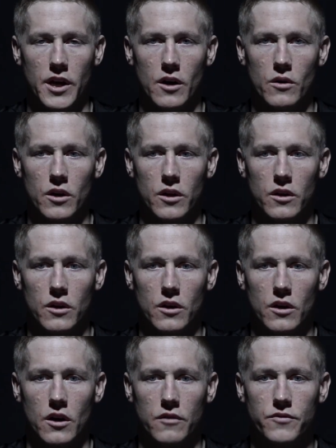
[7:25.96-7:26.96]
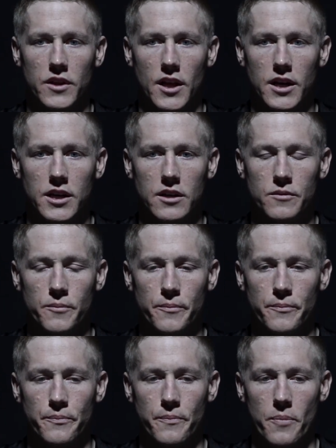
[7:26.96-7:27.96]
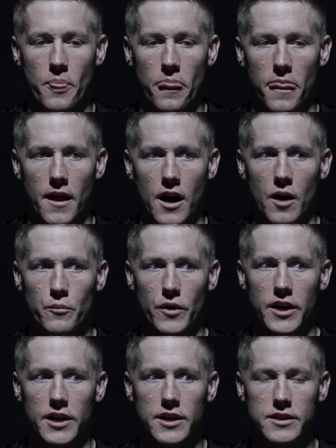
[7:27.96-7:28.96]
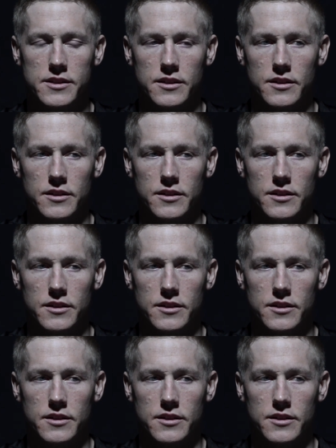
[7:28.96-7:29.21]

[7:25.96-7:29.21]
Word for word: now, I, I feel like um, I'm ready to,